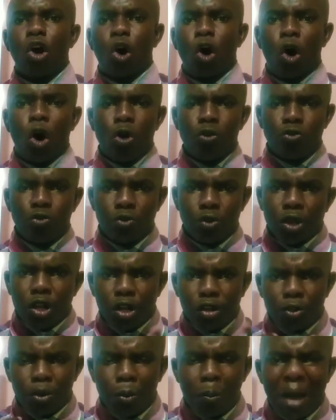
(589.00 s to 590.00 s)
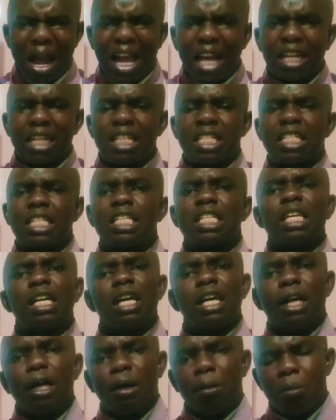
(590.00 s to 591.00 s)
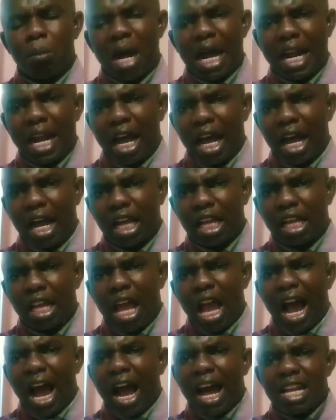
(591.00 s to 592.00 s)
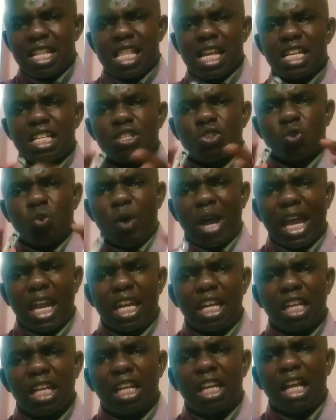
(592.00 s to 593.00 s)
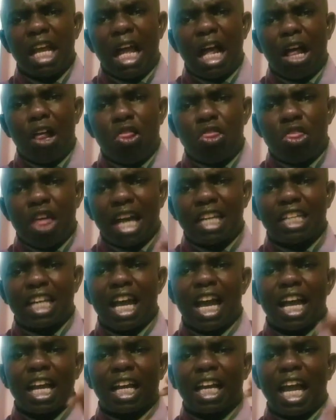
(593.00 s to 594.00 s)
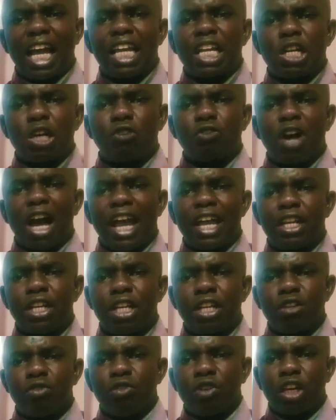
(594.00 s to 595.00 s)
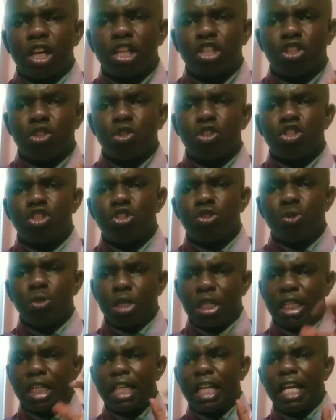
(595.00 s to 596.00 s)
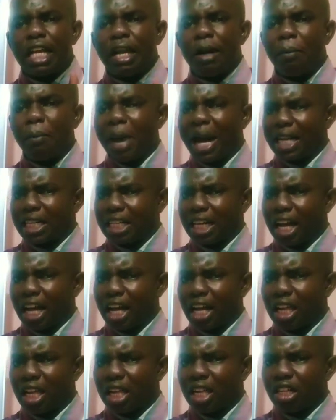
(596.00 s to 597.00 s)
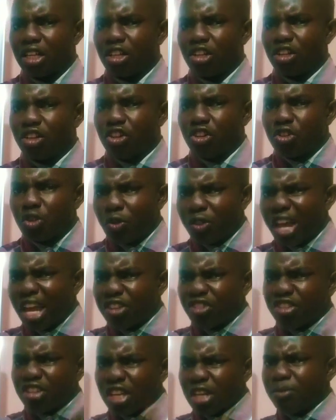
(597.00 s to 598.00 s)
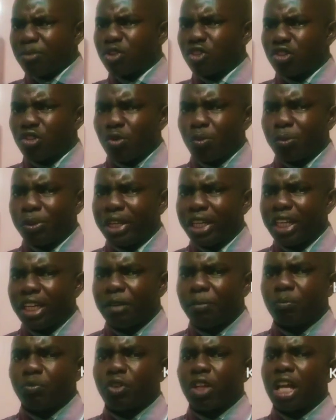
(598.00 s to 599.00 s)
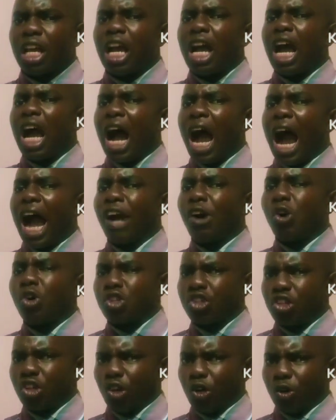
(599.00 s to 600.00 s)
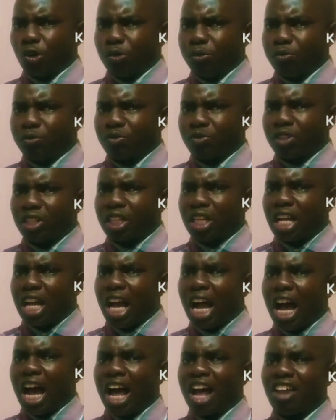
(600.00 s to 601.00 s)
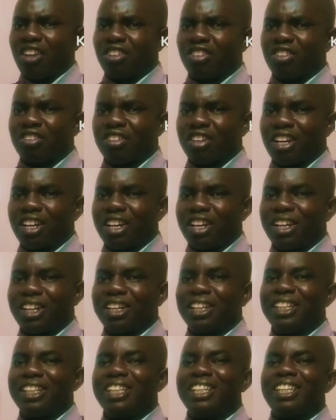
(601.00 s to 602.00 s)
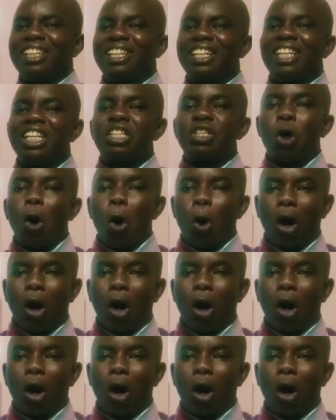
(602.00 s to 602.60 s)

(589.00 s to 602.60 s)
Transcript: of the man's murder, and that is when that kind of identification should matter. So there seems to be a ghost law. as it